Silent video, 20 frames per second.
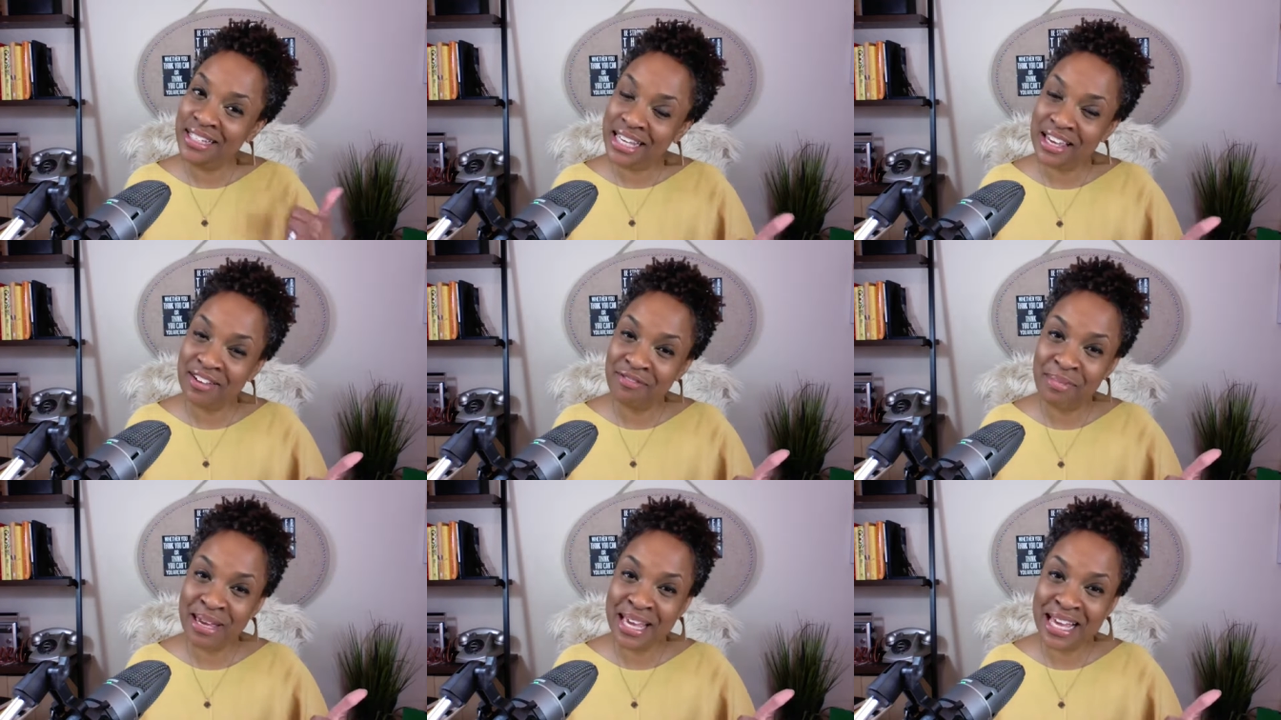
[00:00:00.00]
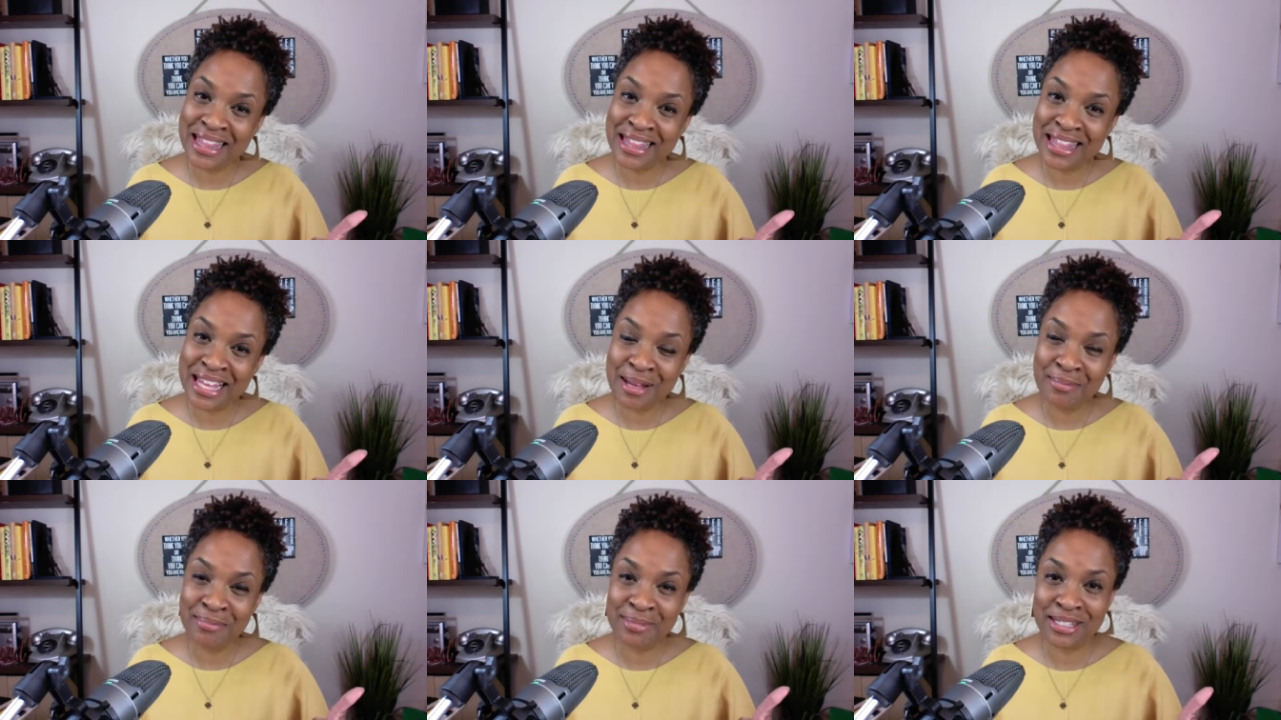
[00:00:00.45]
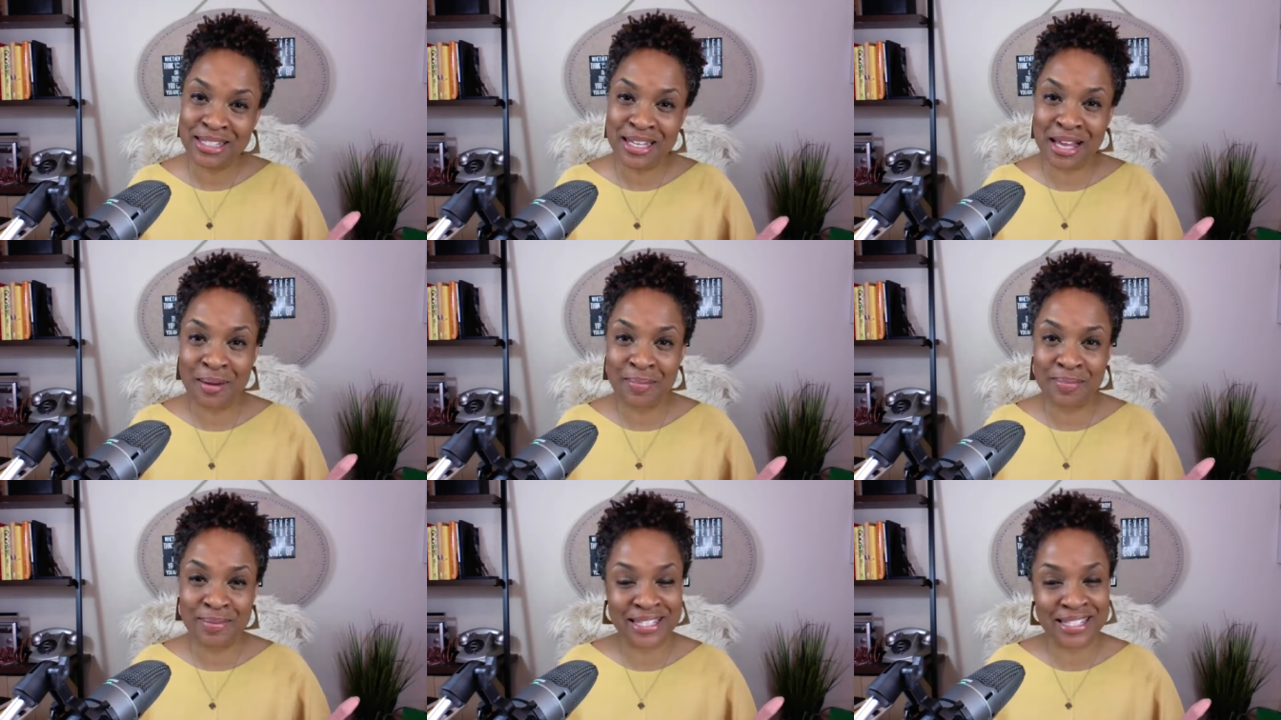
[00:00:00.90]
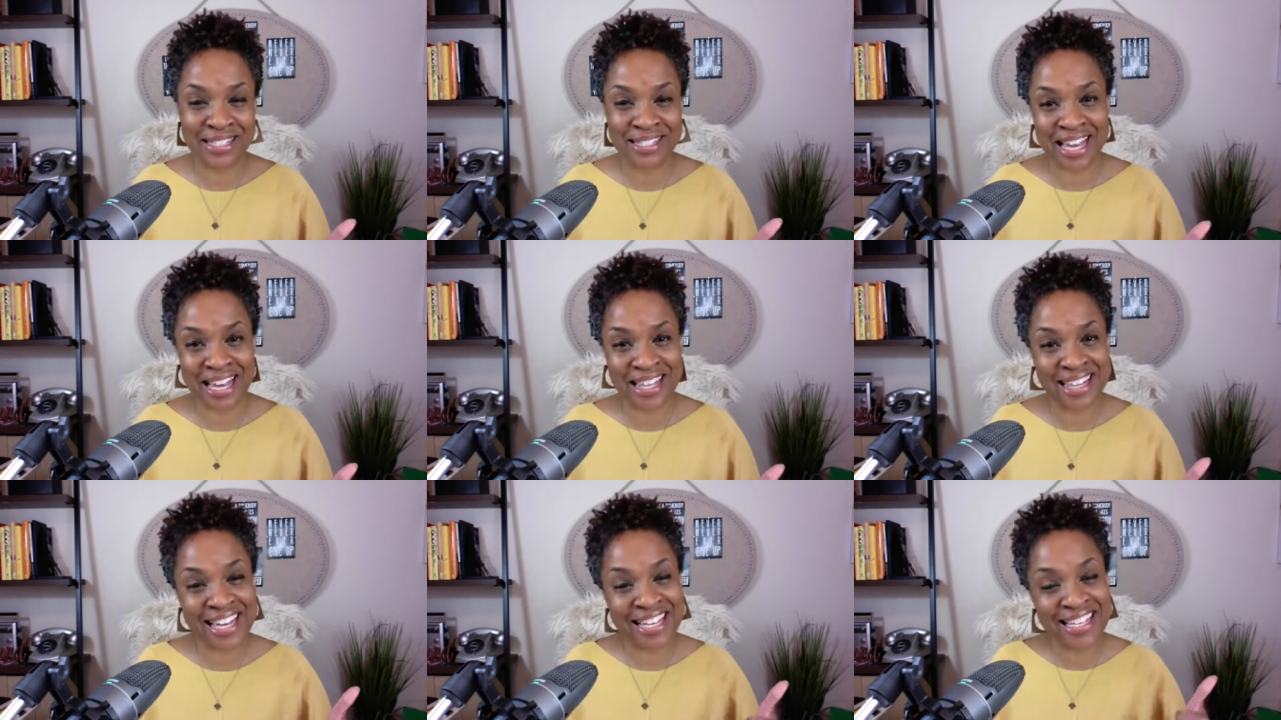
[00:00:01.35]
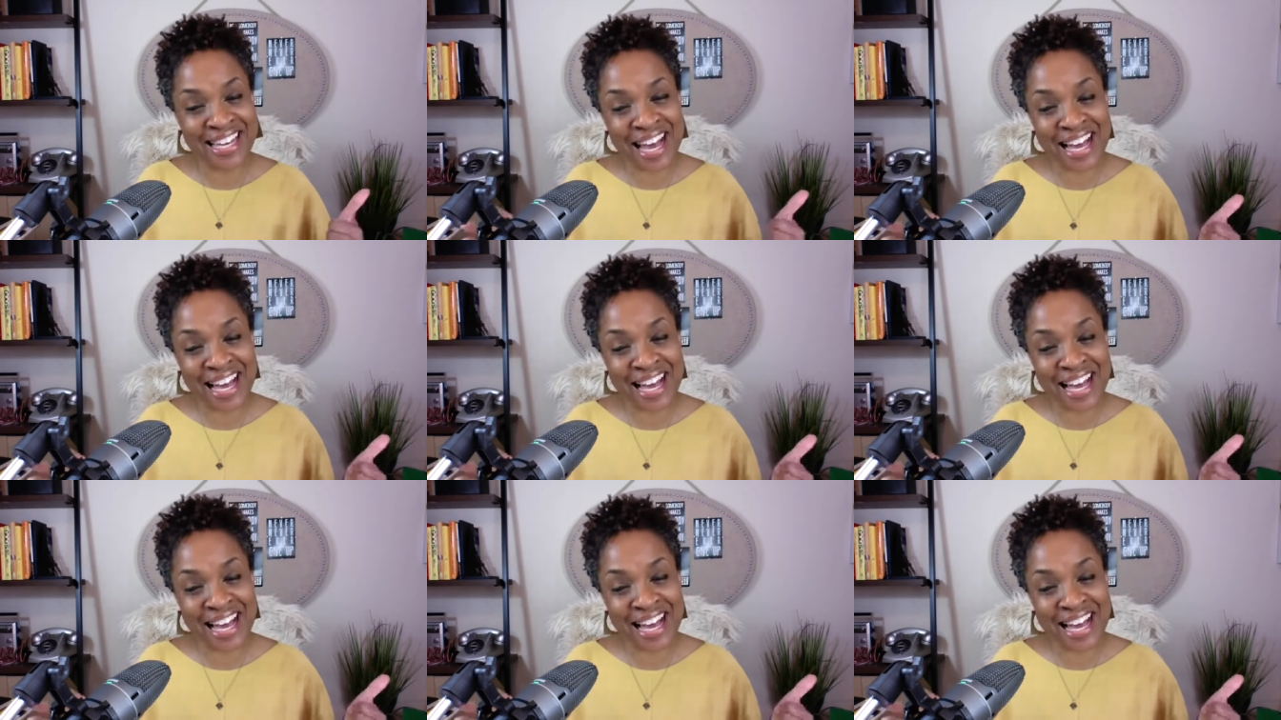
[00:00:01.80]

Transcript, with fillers: Give me a thumbs up to say that,